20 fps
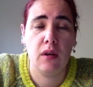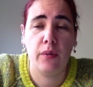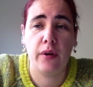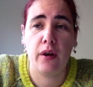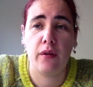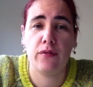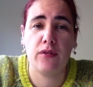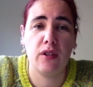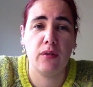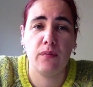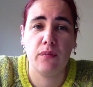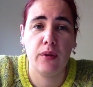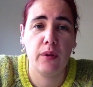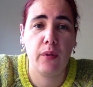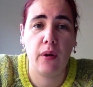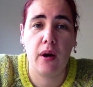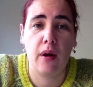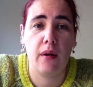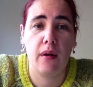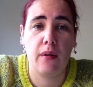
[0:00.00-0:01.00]
We
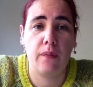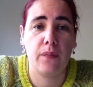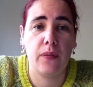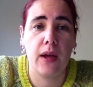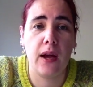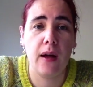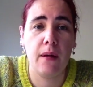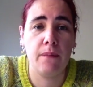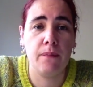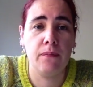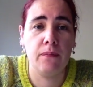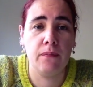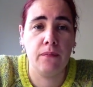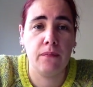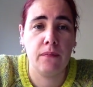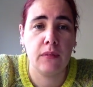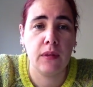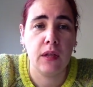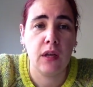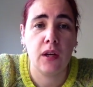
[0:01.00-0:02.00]
often
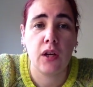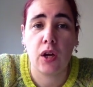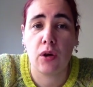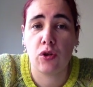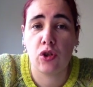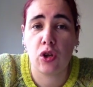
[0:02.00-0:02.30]
go